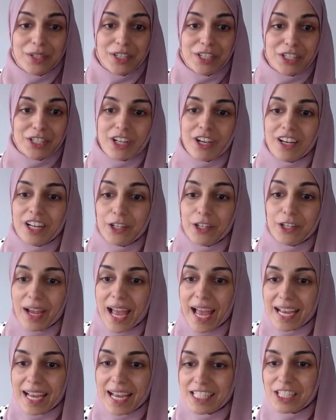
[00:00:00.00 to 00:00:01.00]
Inshallah, you'll get
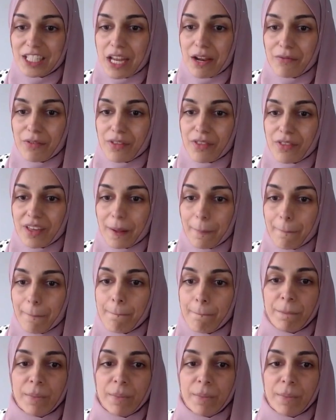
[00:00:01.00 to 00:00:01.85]
access to everything.